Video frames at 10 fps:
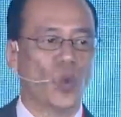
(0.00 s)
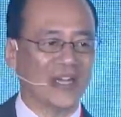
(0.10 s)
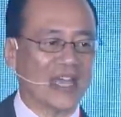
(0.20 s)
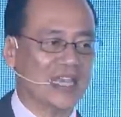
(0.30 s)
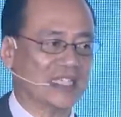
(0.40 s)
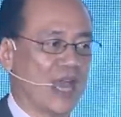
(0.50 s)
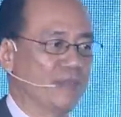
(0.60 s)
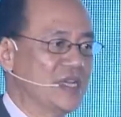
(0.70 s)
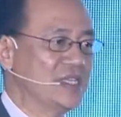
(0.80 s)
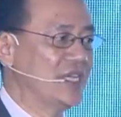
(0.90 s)
what has
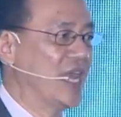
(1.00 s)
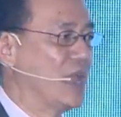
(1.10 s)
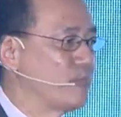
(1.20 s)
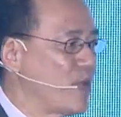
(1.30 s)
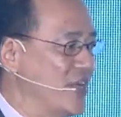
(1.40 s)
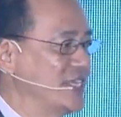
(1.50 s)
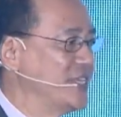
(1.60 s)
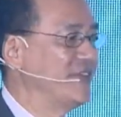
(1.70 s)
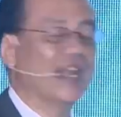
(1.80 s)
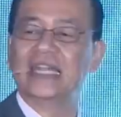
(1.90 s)
happened, and
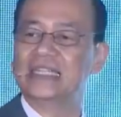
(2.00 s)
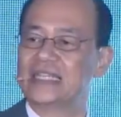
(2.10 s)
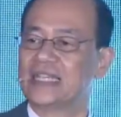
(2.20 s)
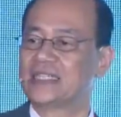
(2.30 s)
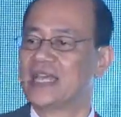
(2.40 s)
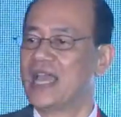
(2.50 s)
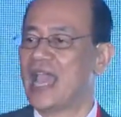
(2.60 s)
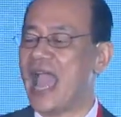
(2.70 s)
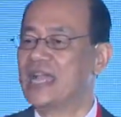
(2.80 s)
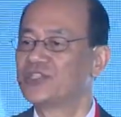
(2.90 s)
predictive analytics
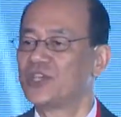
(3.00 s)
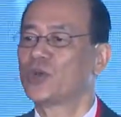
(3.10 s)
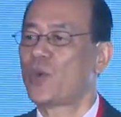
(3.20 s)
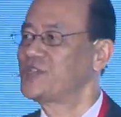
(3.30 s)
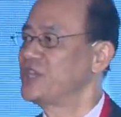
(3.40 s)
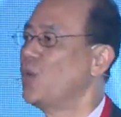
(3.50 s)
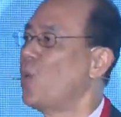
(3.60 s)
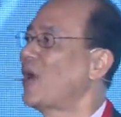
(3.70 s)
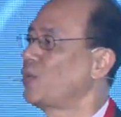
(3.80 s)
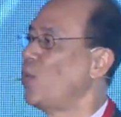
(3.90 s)
answer the question,
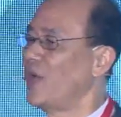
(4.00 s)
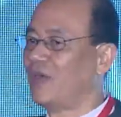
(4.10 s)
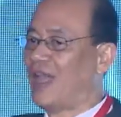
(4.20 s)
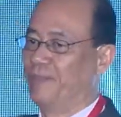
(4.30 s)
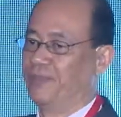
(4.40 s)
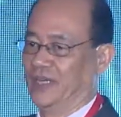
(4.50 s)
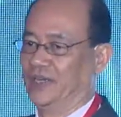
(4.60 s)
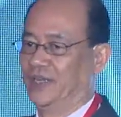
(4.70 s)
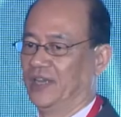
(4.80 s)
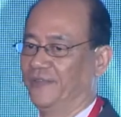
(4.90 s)
what will happen
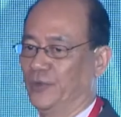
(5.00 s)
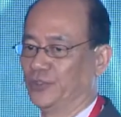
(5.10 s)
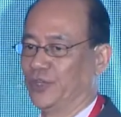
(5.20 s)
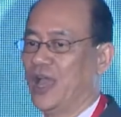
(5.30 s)
in the future.